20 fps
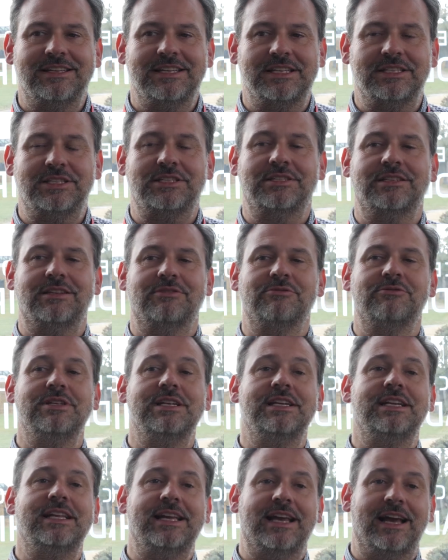it's
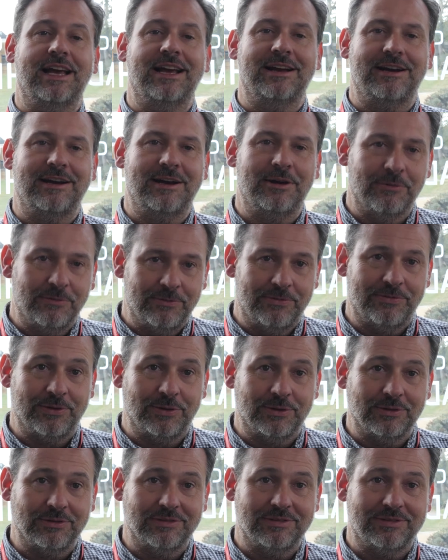really
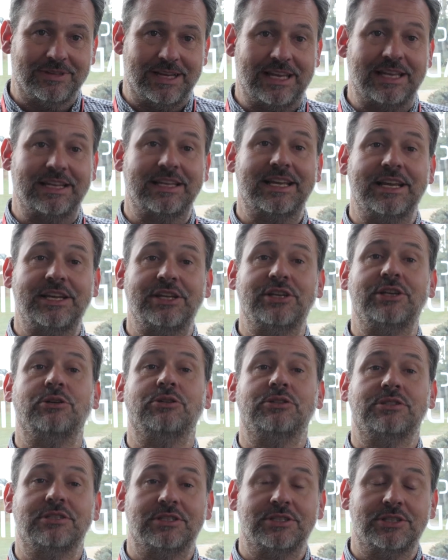helpful in getting you
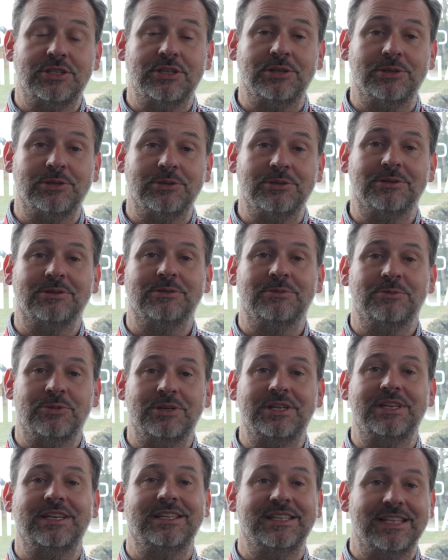to do
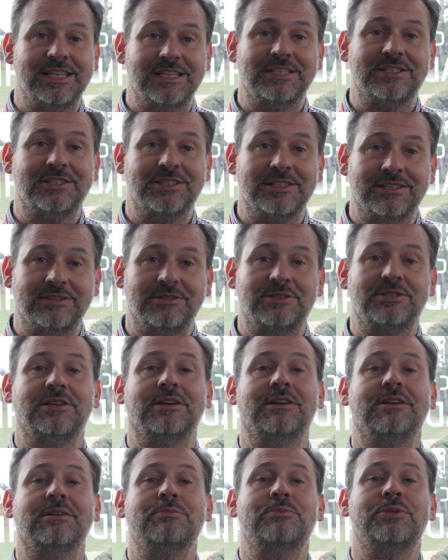what you need to do
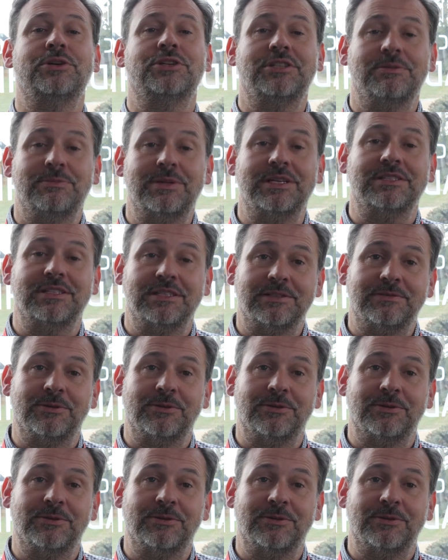to push your business